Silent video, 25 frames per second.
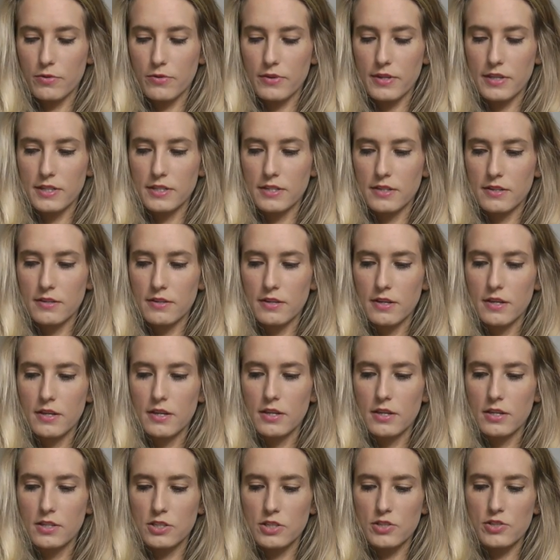than
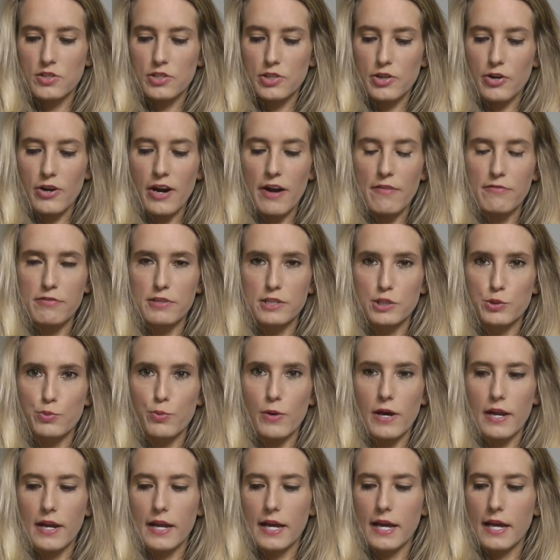just your average
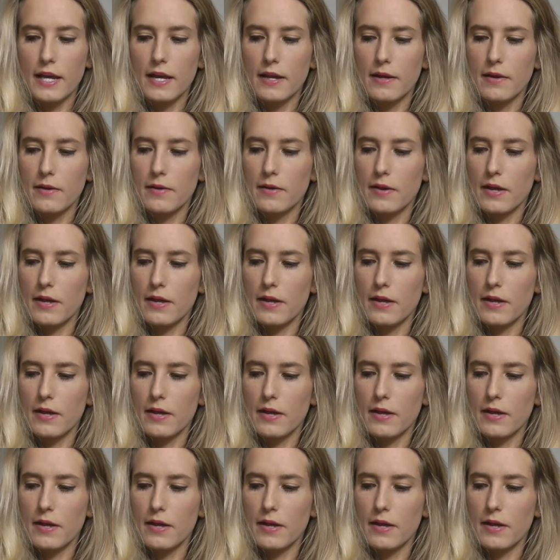welly,